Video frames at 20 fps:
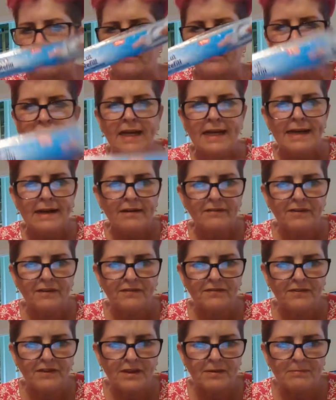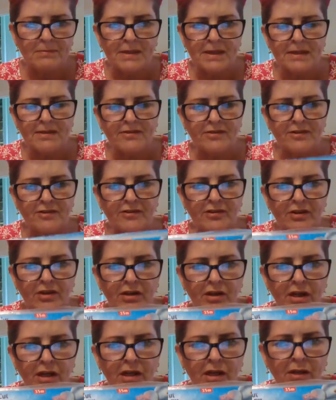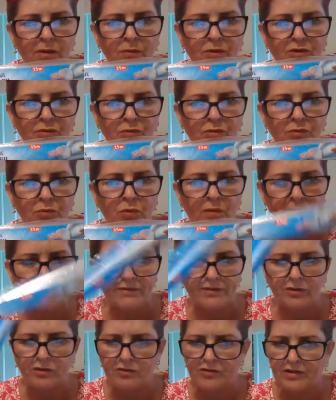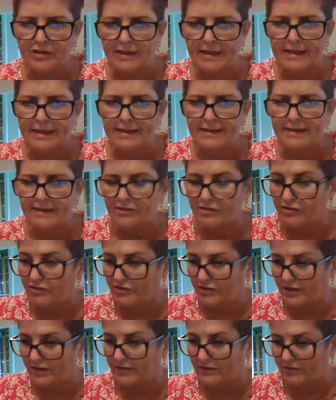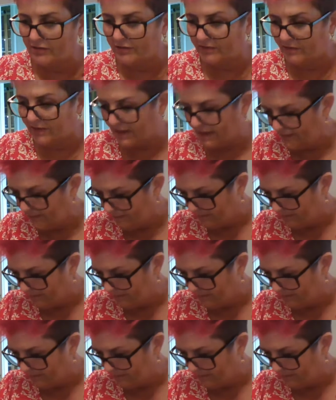15 metres, which was 1.49. That's to take to the van.